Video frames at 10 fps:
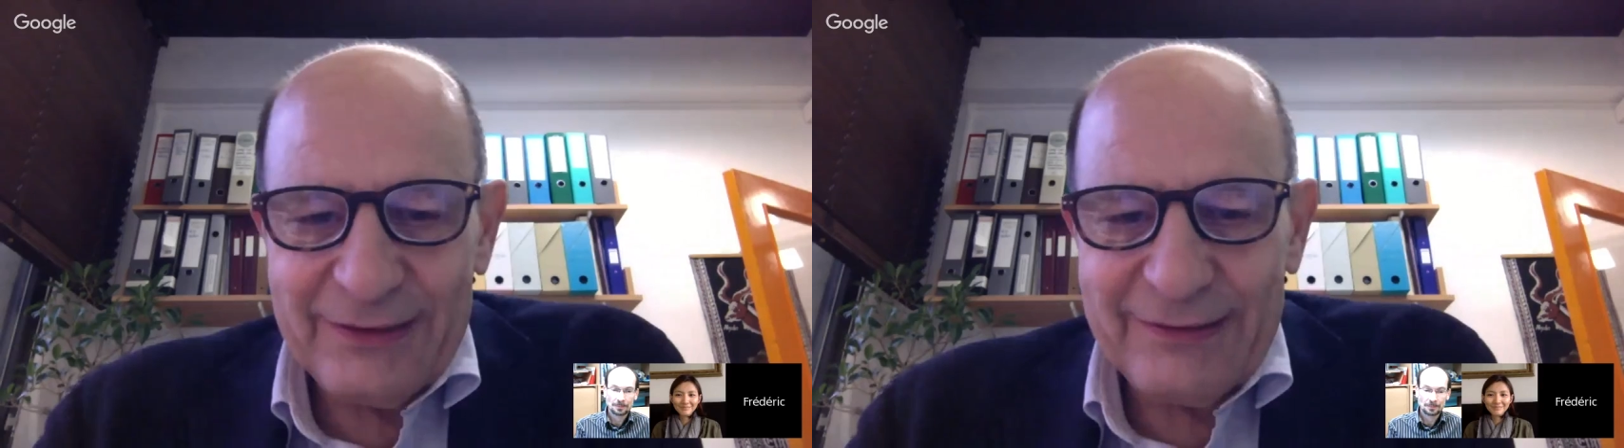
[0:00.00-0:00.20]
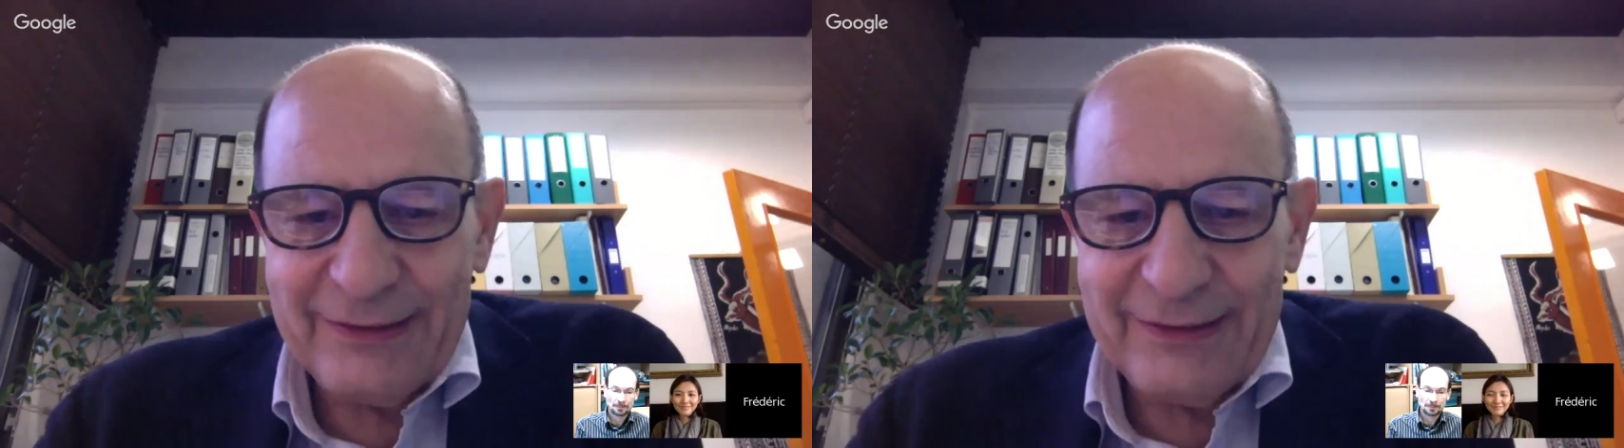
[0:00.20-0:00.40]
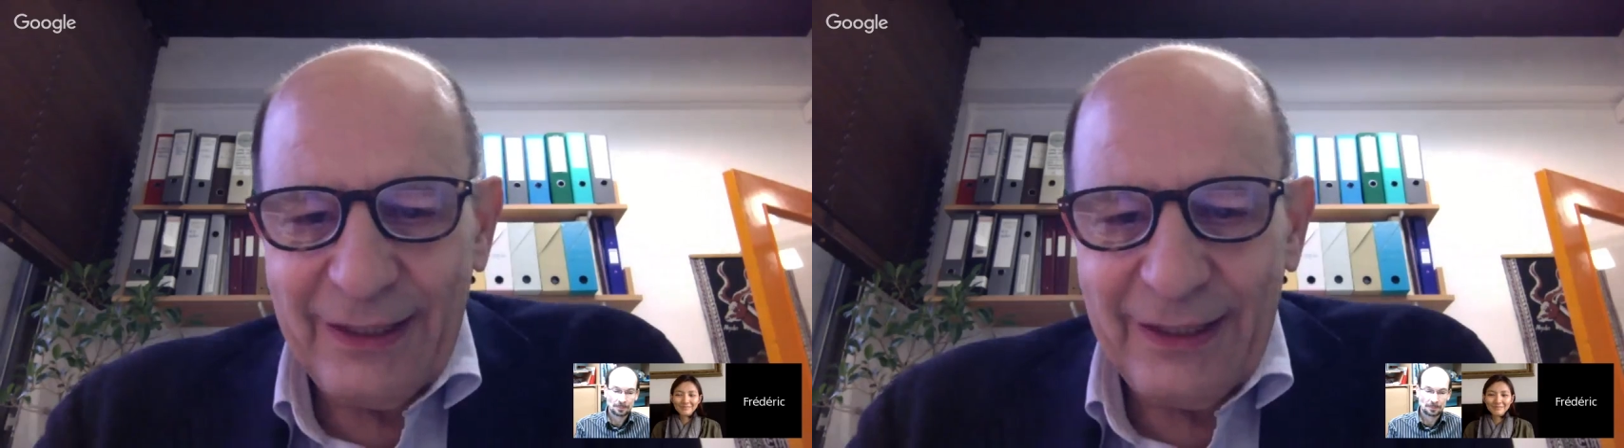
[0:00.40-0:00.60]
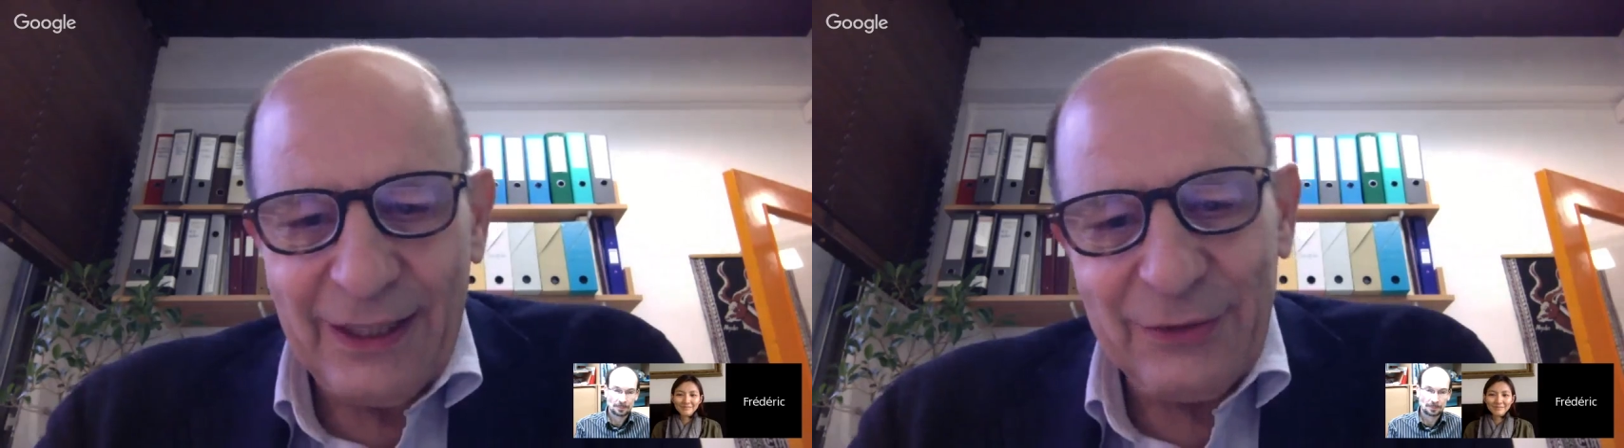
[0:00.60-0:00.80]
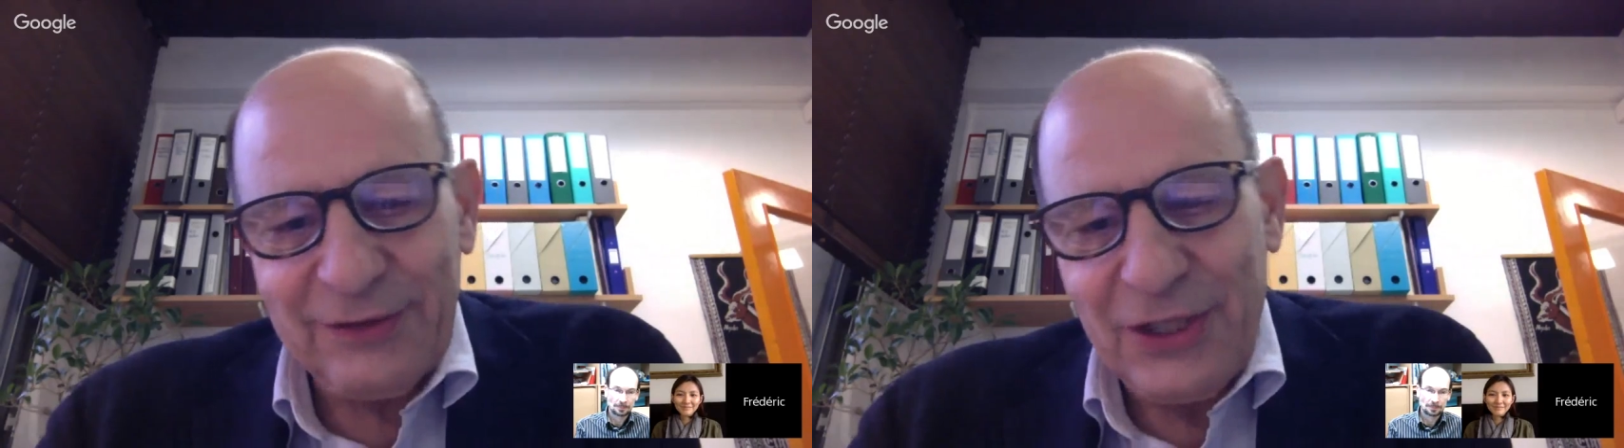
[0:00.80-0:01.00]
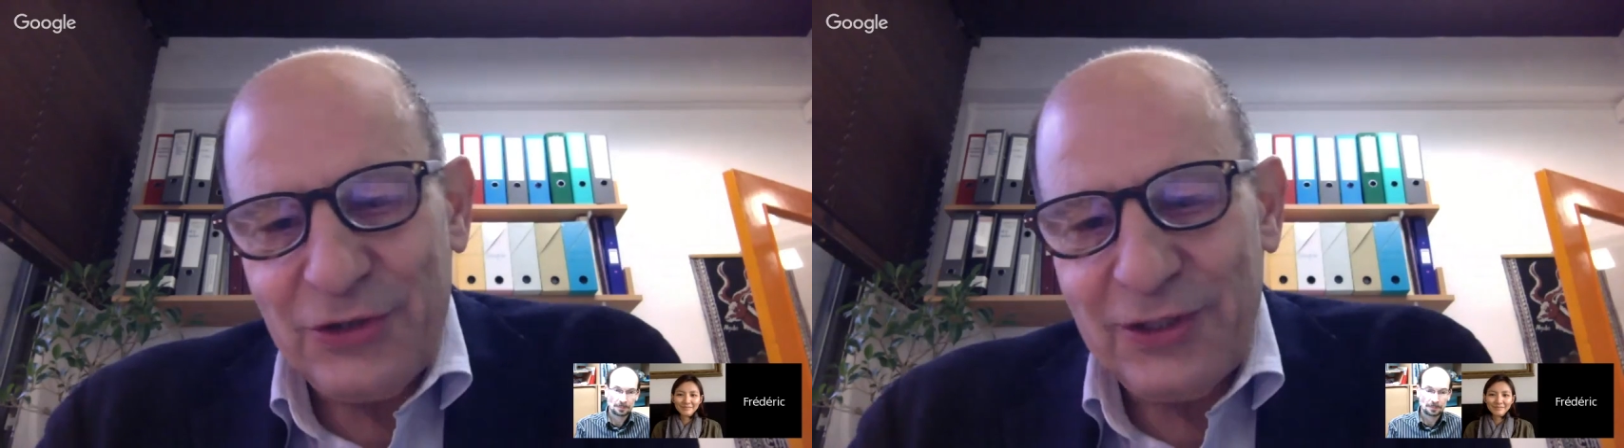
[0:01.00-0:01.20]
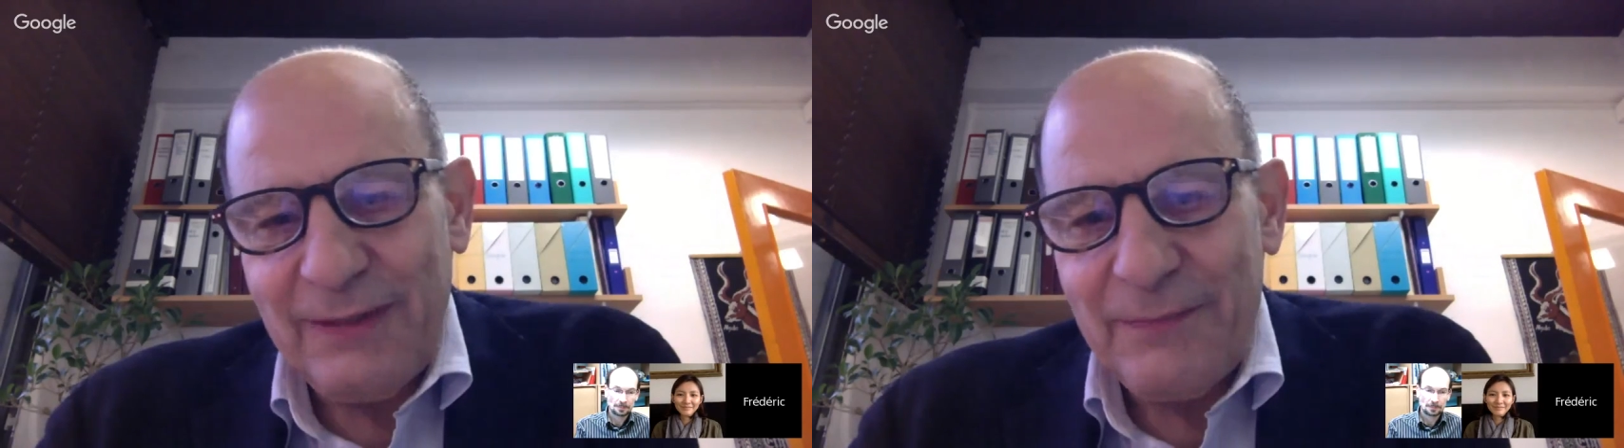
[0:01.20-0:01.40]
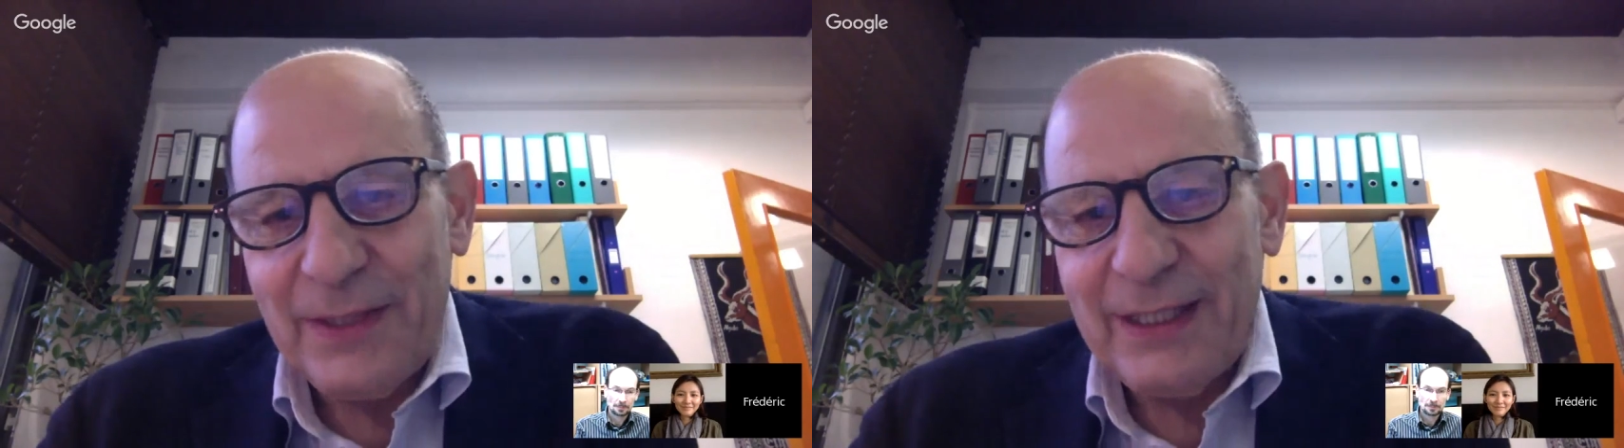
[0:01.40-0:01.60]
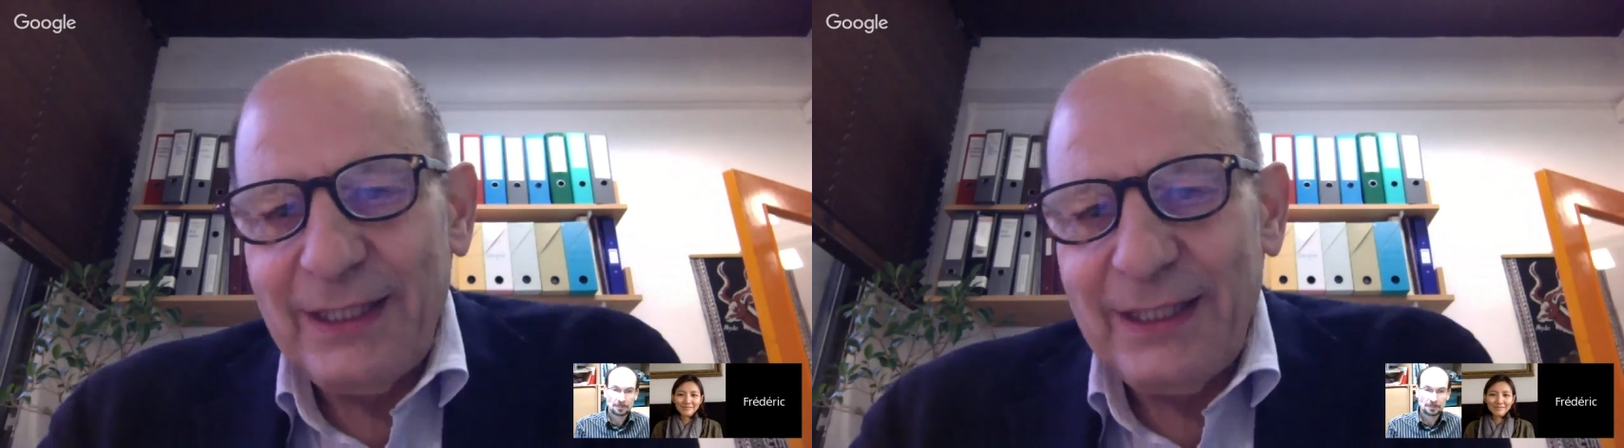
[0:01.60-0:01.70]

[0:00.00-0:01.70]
this Hangout session